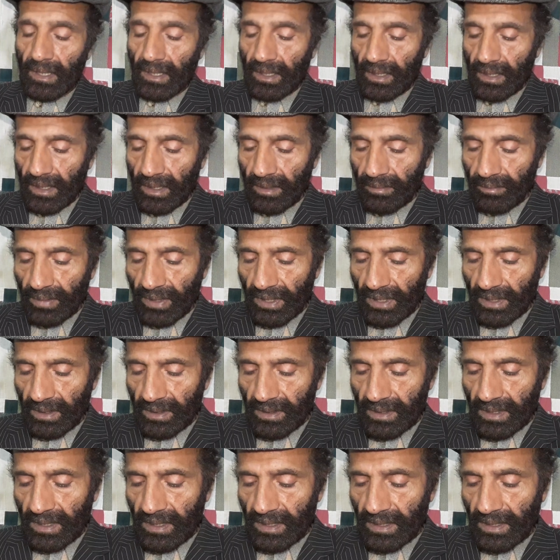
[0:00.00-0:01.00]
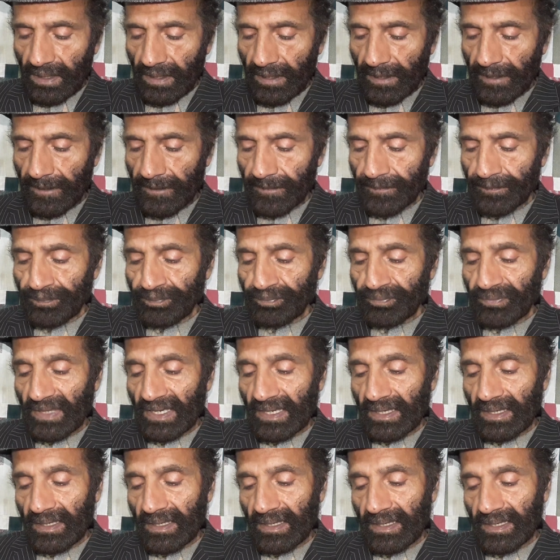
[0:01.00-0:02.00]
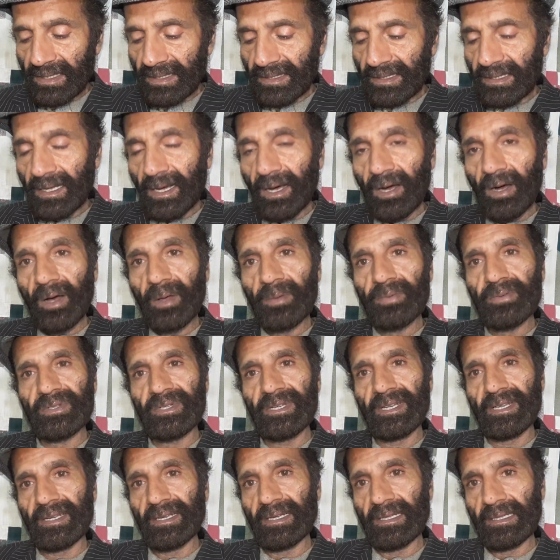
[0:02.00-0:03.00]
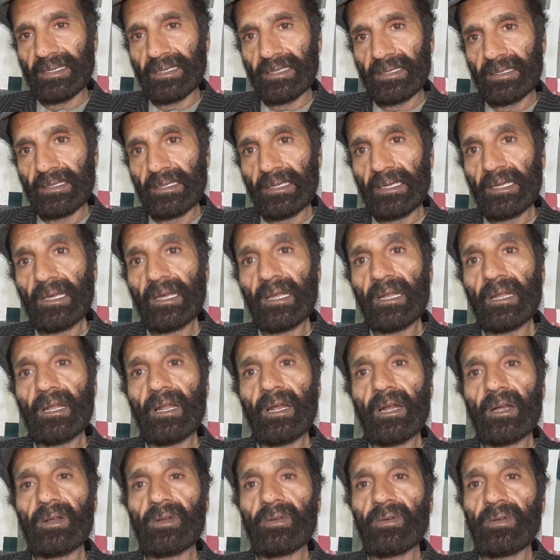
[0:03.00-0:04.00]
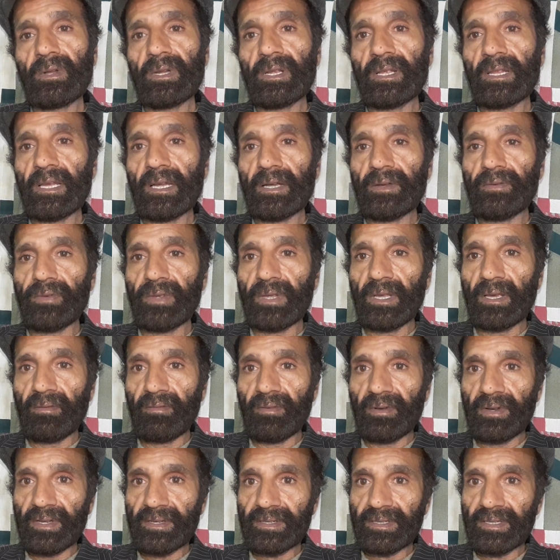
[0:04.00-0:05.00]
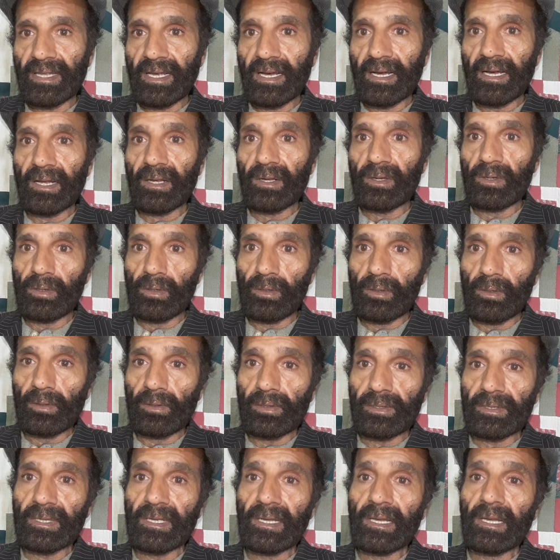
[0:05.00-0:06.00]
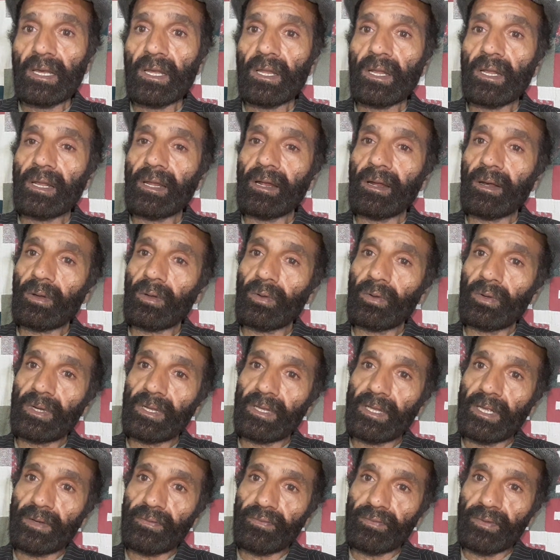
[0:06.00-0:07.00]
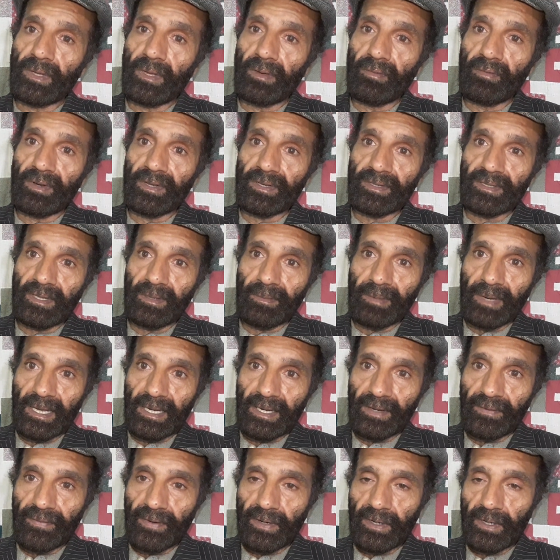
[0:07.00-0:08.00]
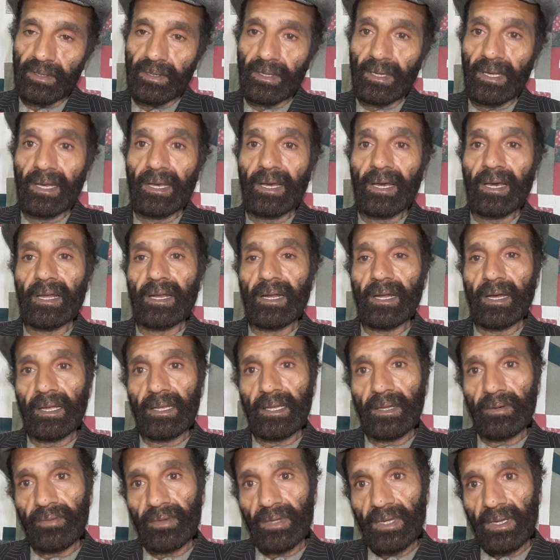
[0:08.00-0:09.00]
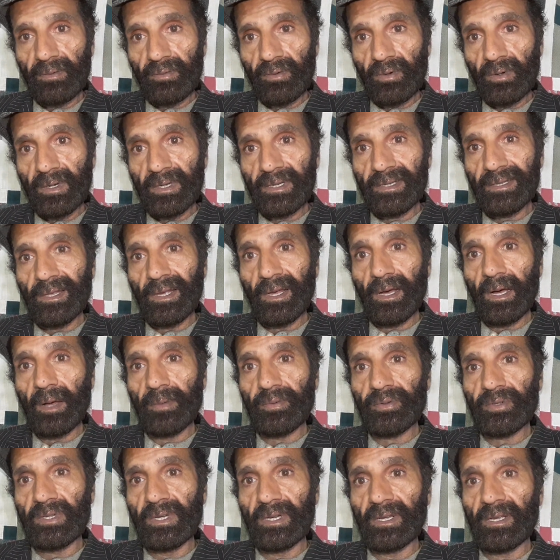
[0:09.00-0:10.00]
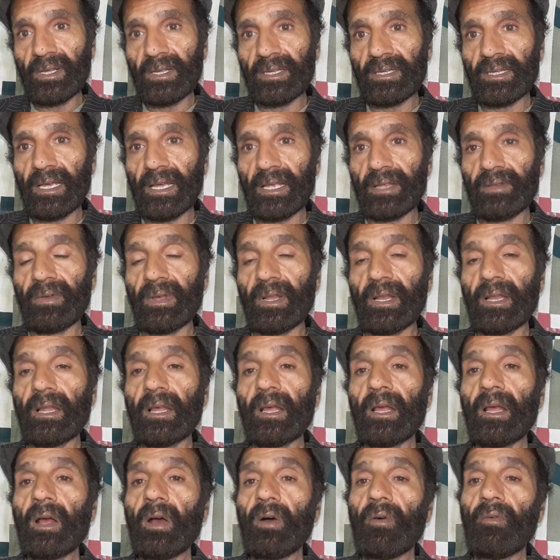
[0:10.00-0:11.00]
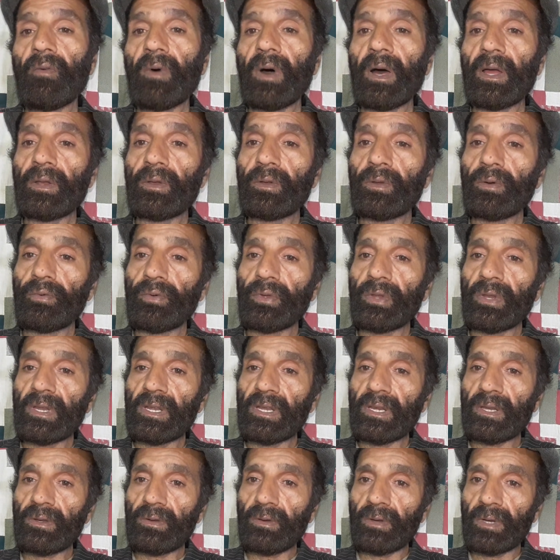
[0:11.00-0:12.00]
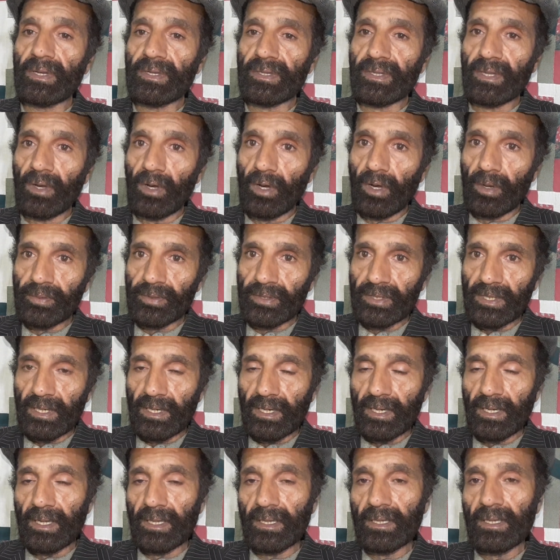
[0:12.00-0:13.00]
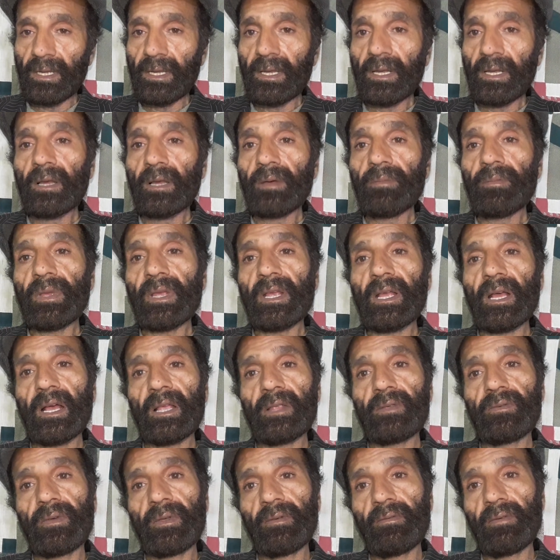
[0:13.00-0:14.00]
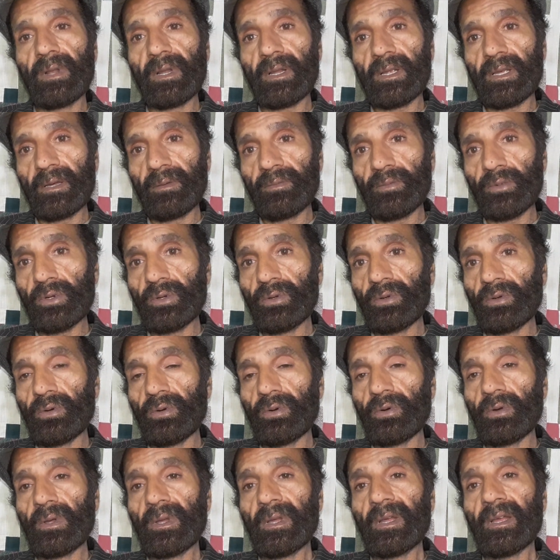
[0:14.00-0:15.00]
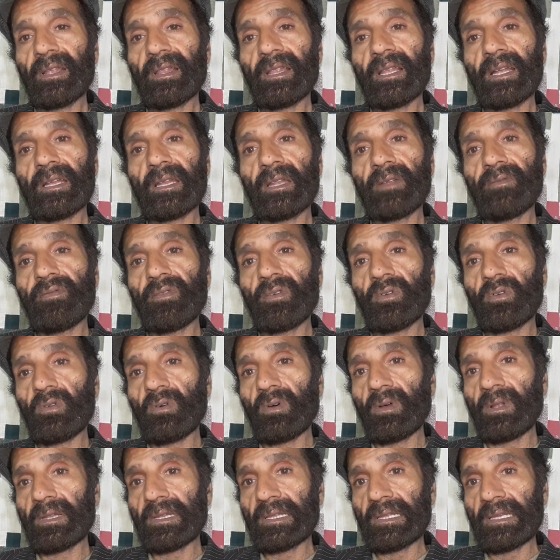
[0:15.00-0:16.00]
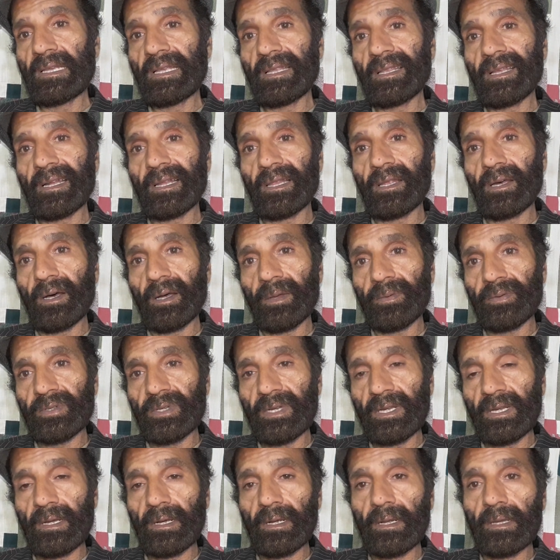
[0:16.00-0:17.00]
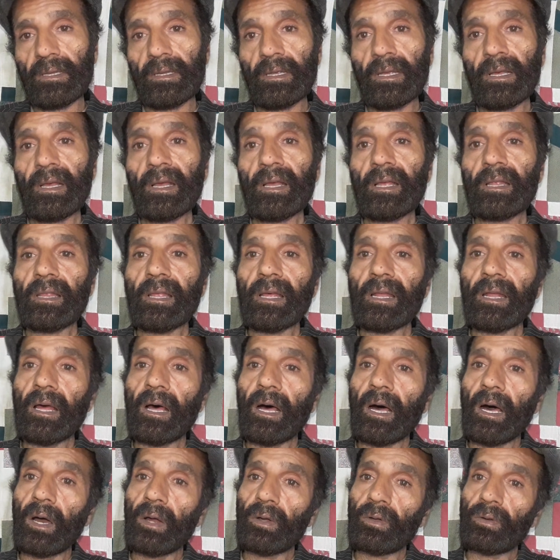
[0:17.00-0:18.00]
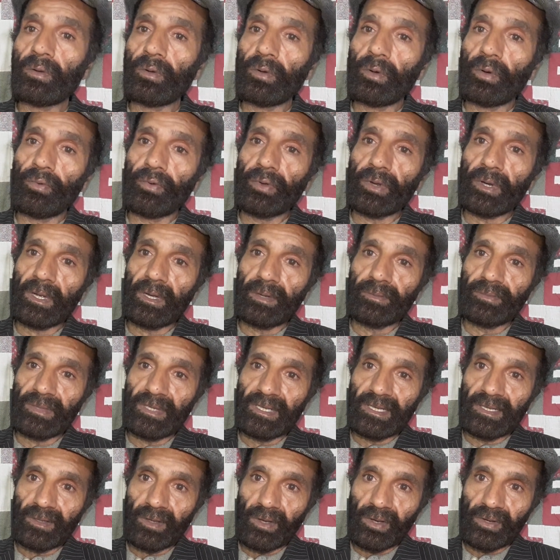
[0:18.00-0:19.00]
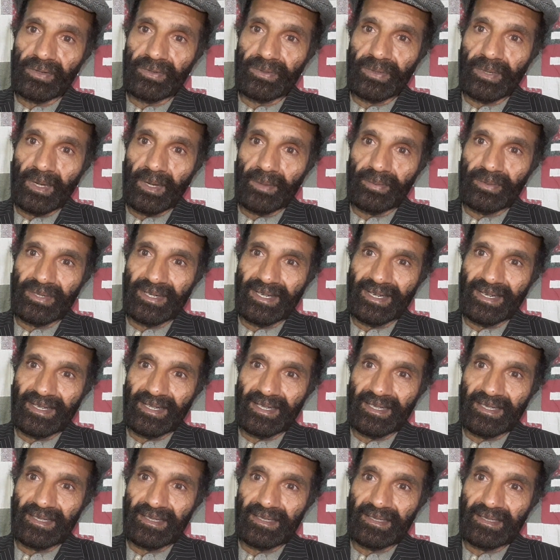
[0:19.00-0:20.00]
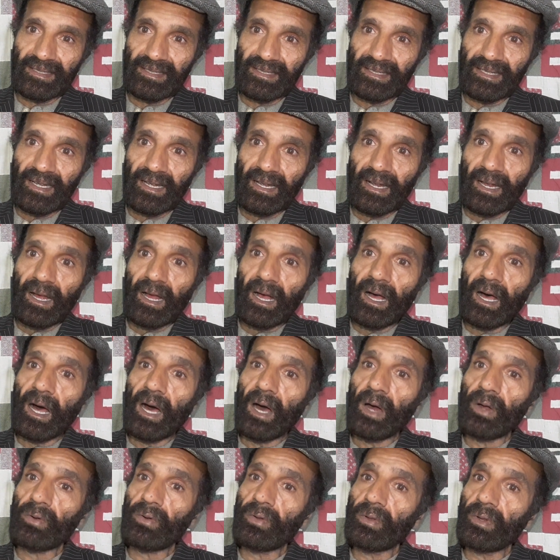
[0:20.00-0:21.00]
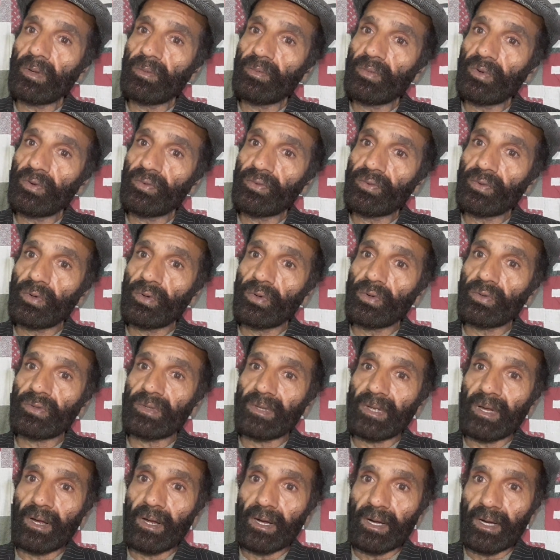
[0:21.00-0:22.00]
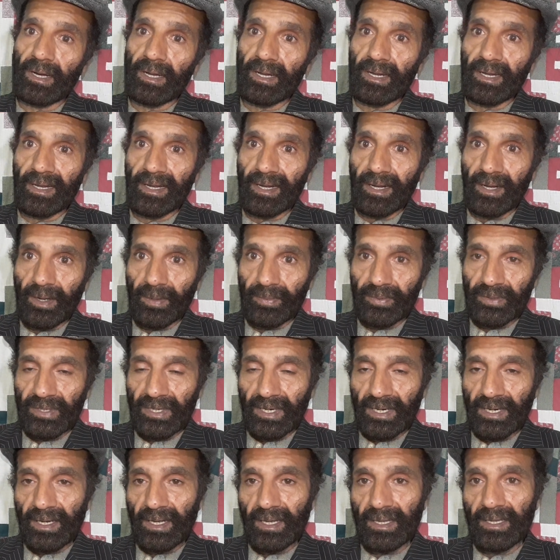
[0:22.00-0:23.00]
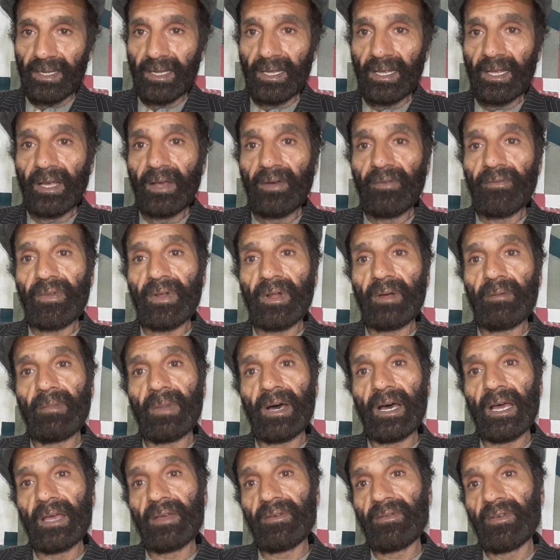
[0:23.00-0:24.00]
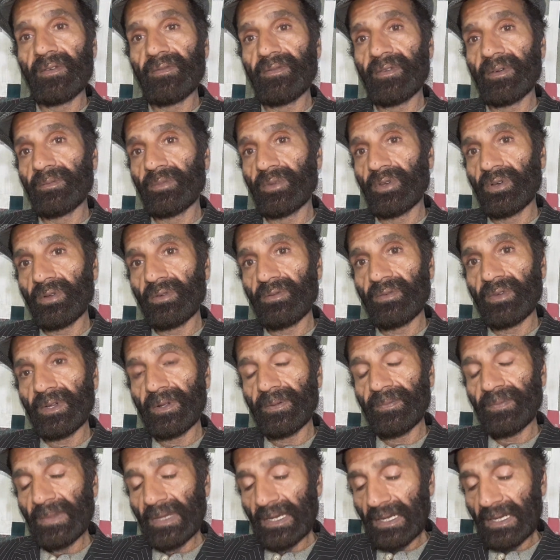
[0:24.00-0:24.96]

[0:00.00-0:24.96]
Number three is list the obstacles. Not only that we have list the goals, not only that we have list the benefits, rather we have to list the obstacles as well. Why do we need to list the obstacles? Because we will come to know that if at all these are the obstacles, then how to overcome these obstacles, how to remove those obstacles from my way, from your way.